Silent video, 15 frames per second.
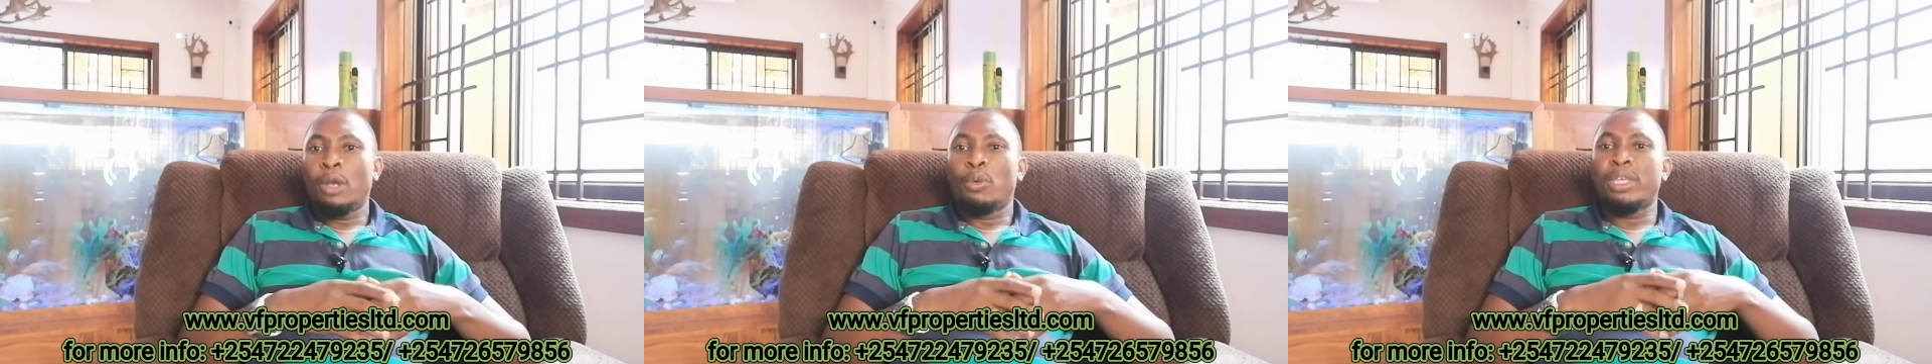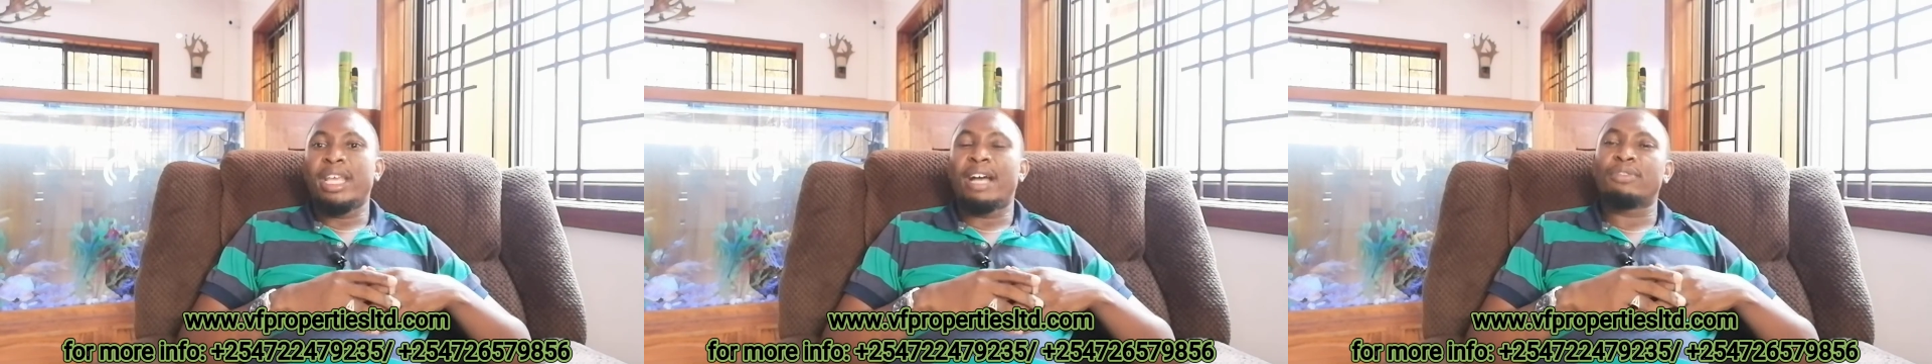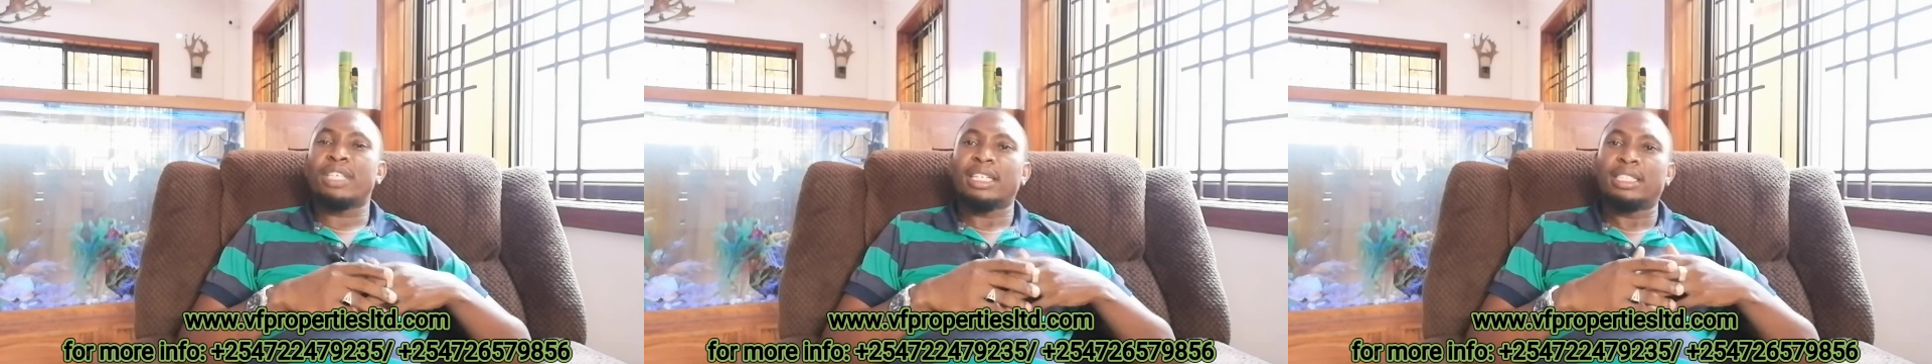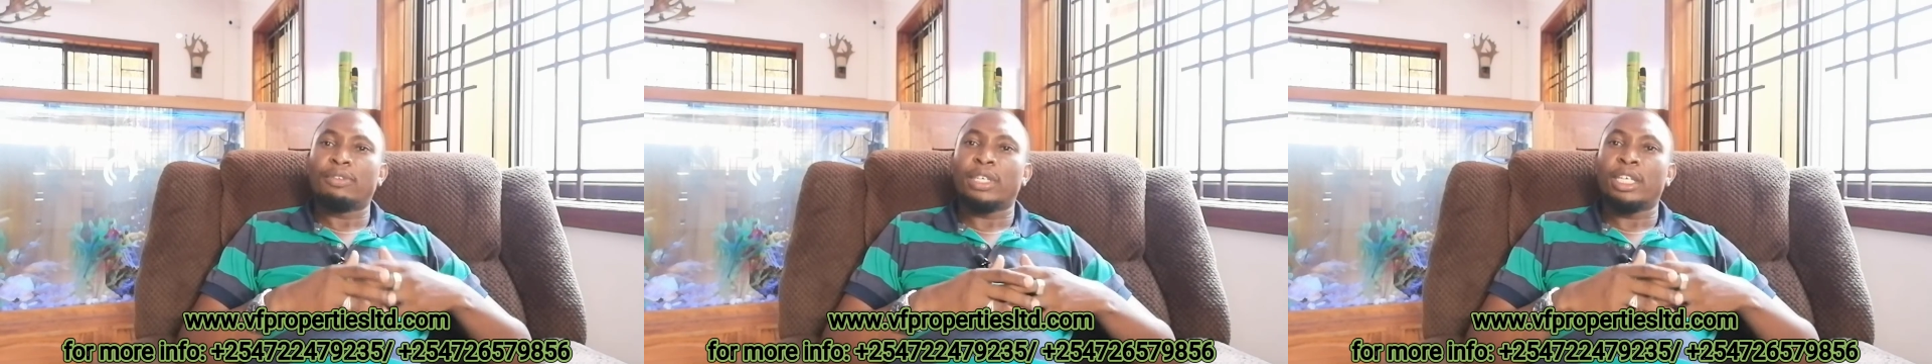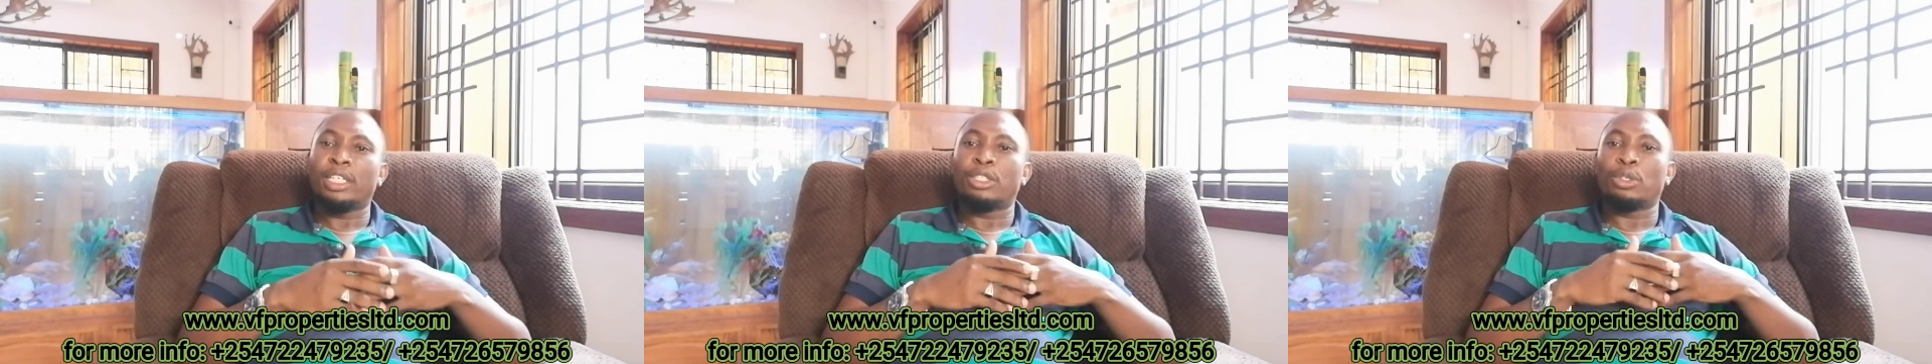We have
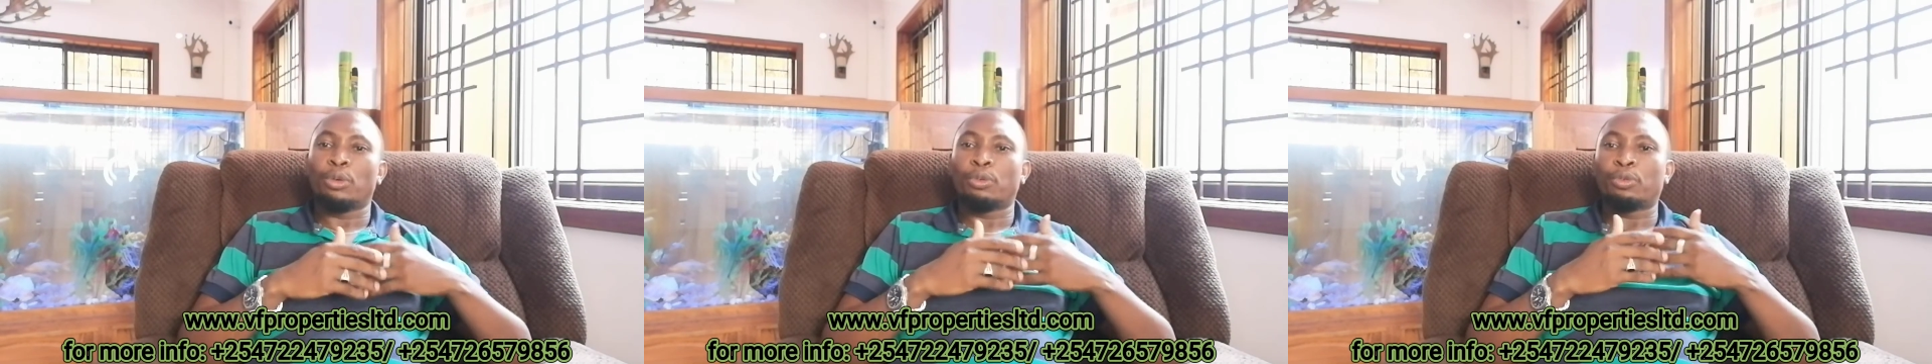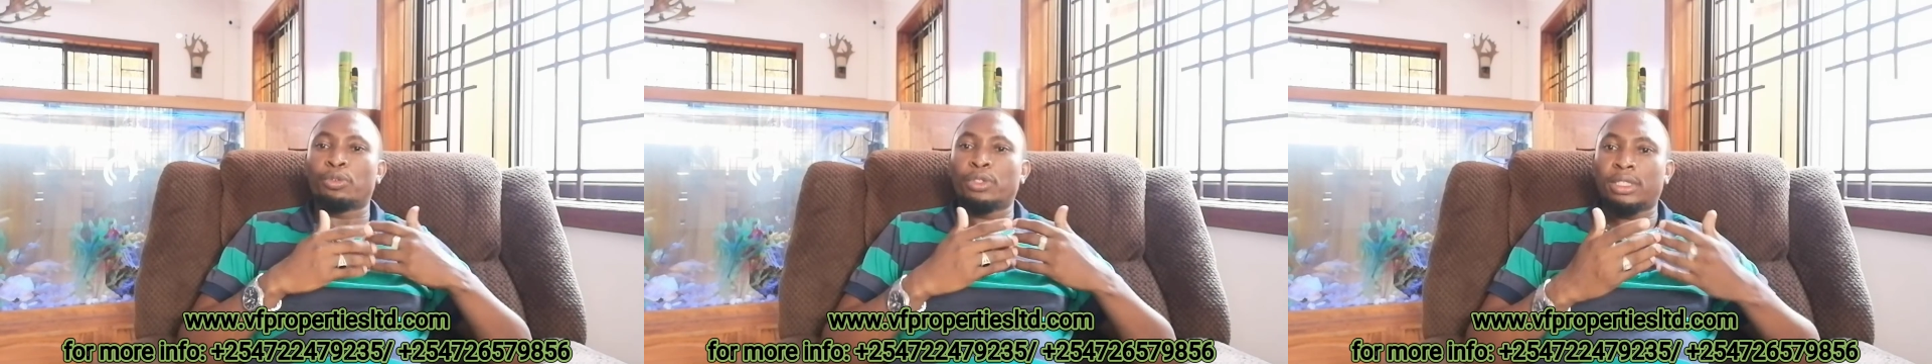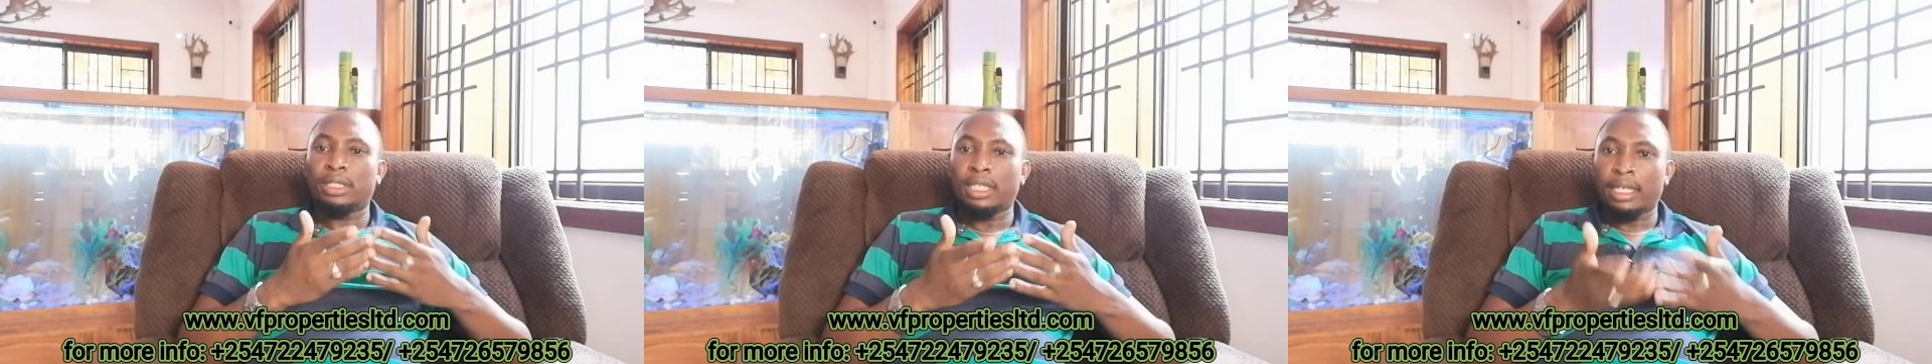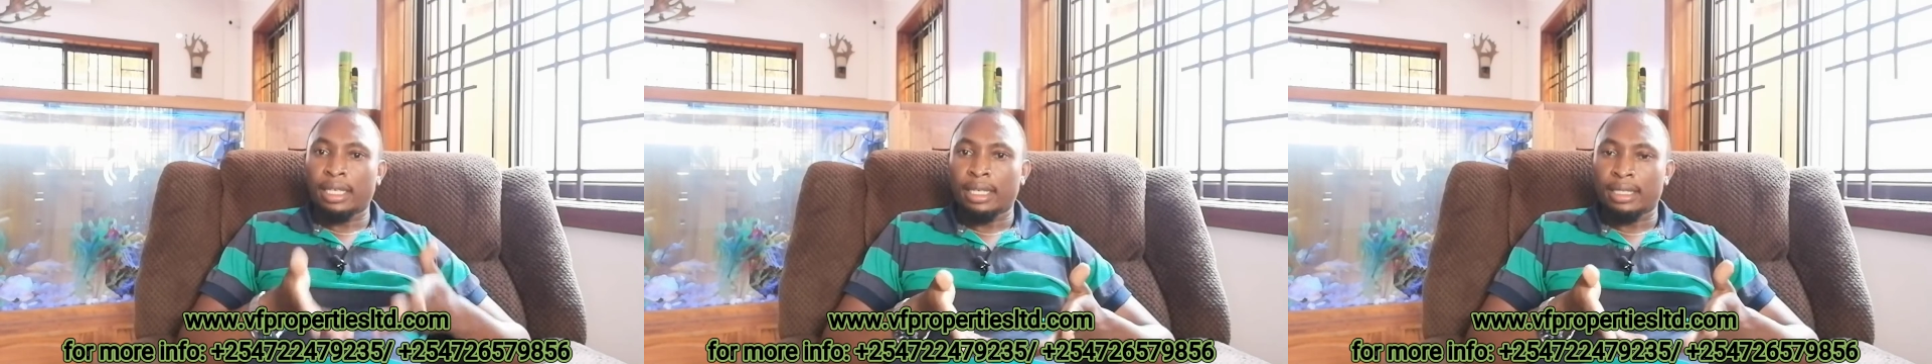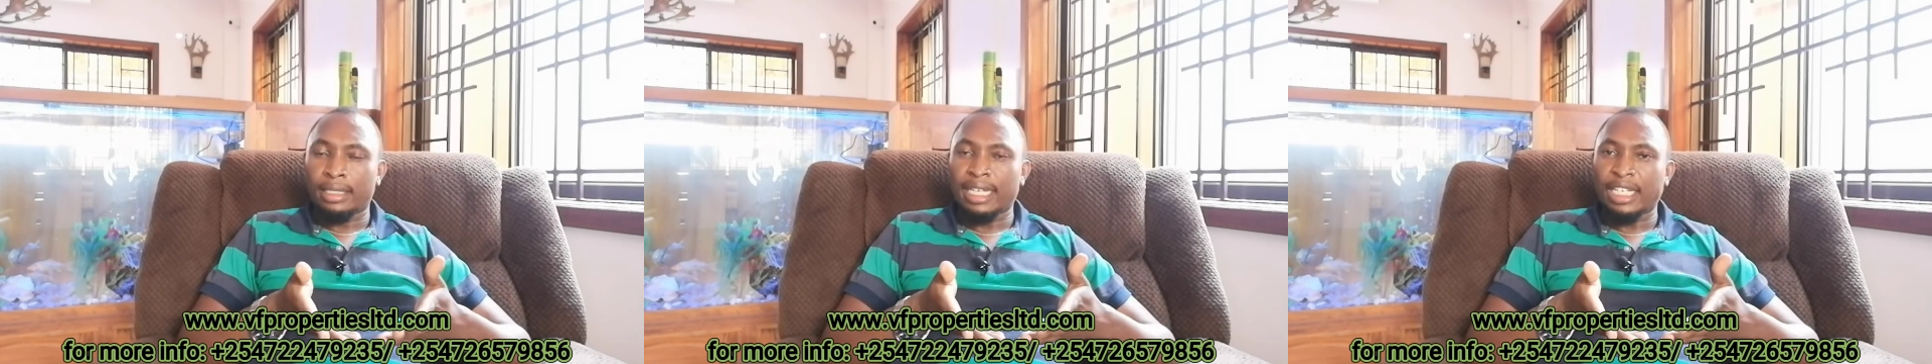certificate of
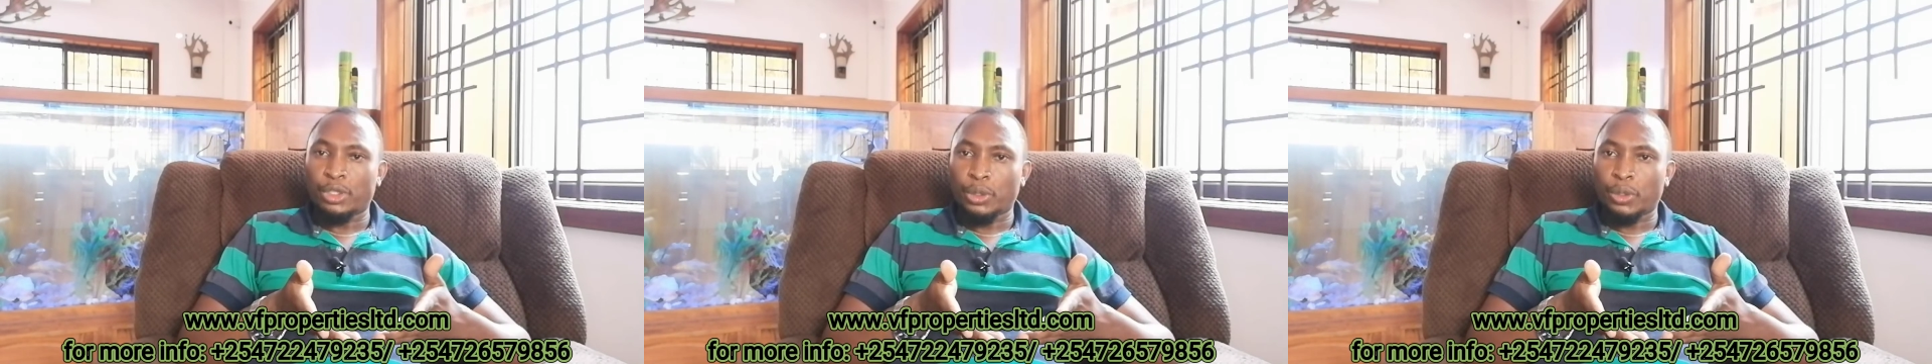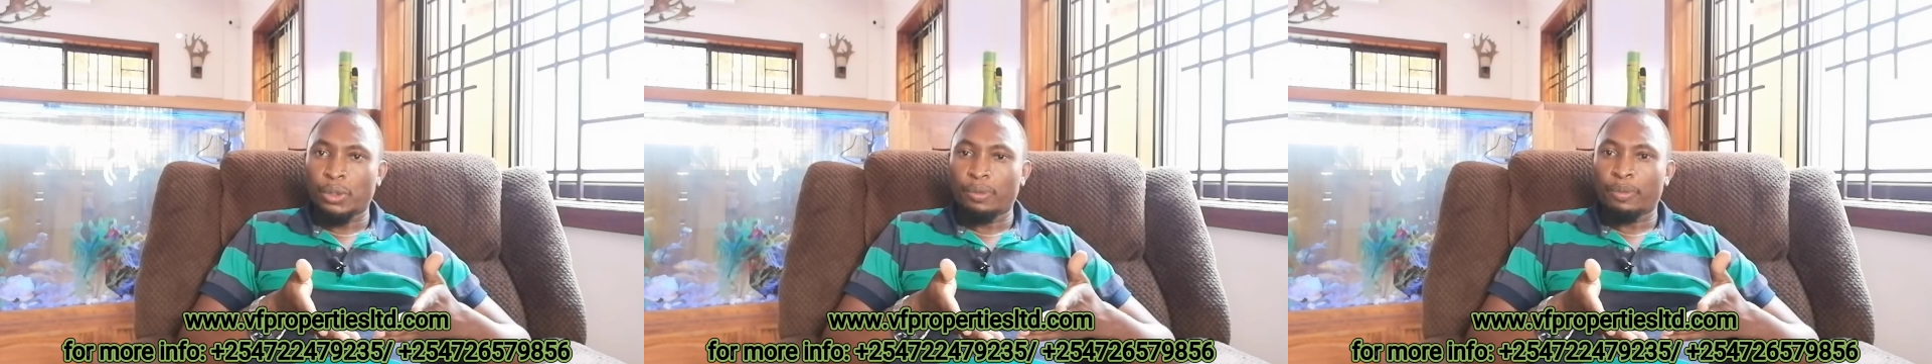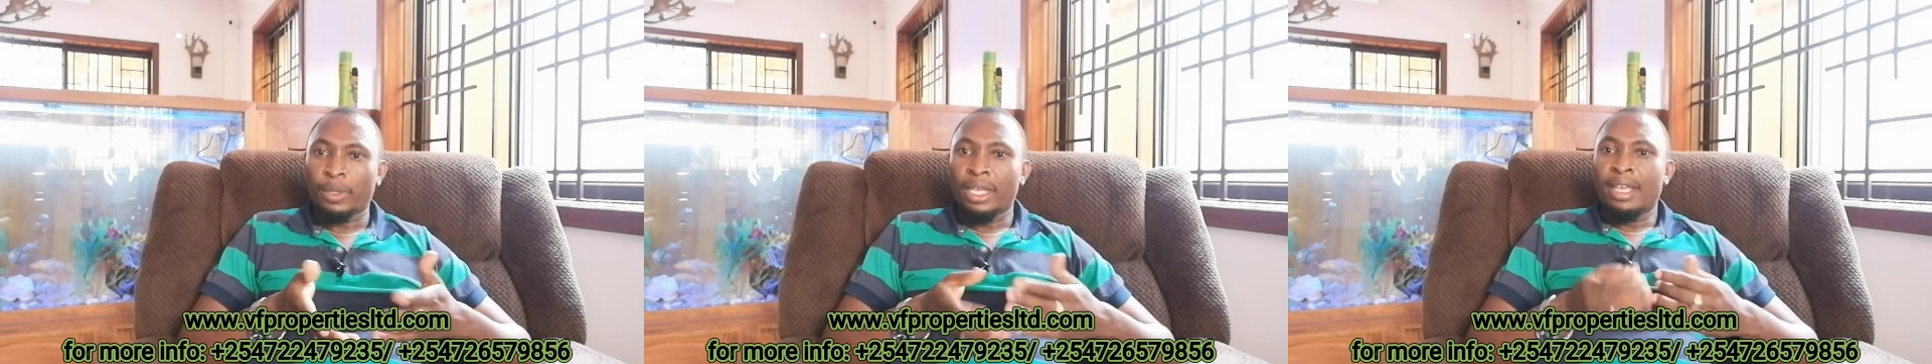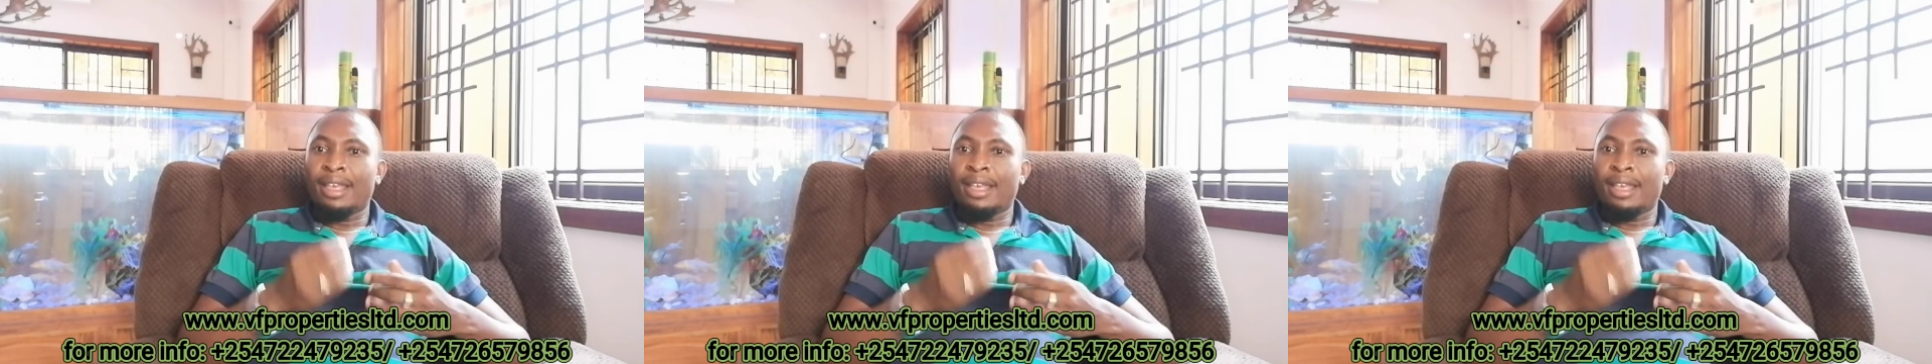title.